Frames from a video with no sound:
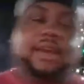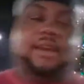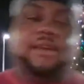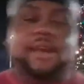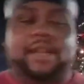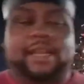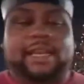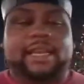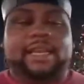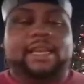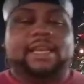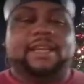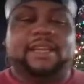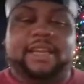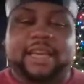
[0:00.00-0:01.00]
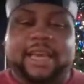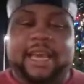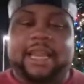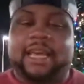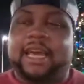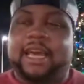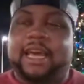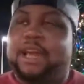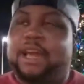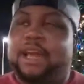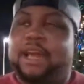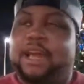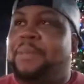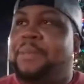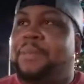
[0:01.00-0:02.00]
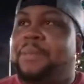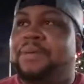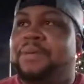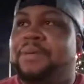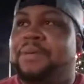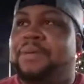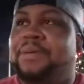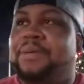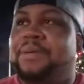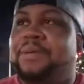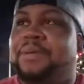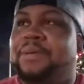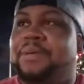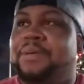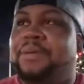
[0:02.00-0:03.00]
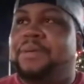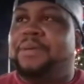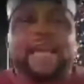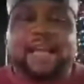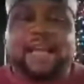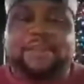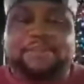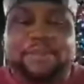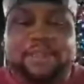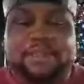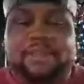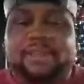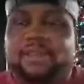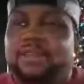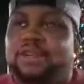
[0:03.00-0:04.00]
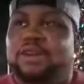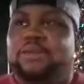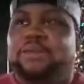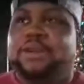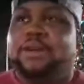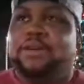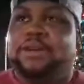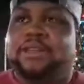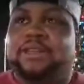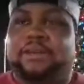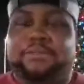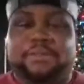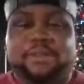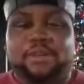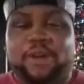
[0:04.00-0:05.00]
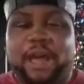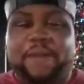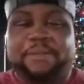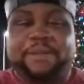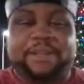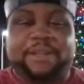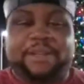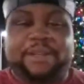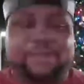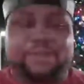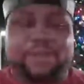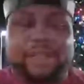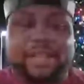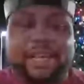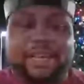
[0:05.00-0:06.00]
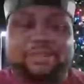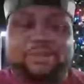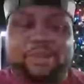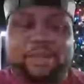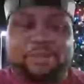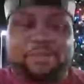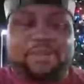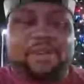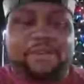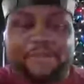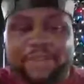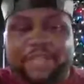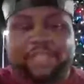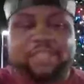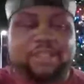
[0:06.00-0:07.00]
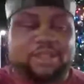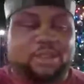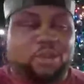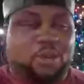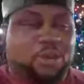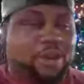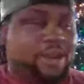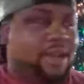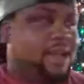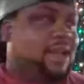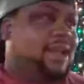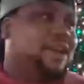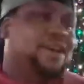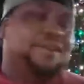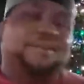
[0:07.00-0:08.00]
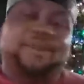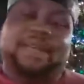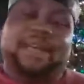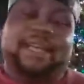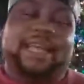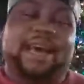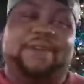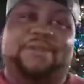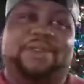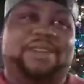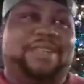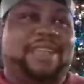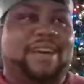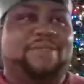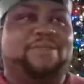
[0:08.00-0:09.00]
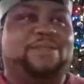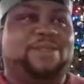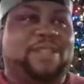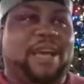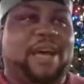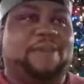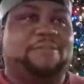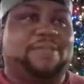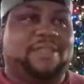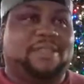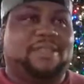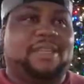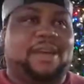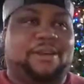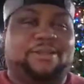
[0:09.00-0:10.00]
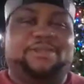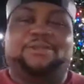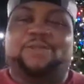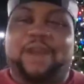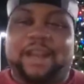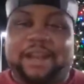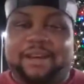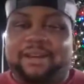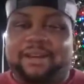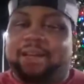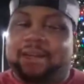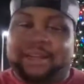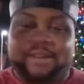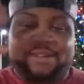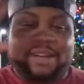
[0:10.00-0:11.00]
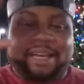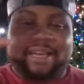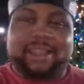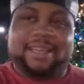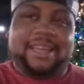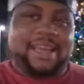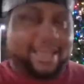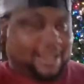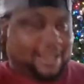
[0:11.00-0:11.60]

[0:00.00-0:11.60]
at the end that kind of got everybody pissed off and sad. But we know something's gonna happen good for the next one to finish the story. But yeah, that one tops. That was right up there. They were neck and neck.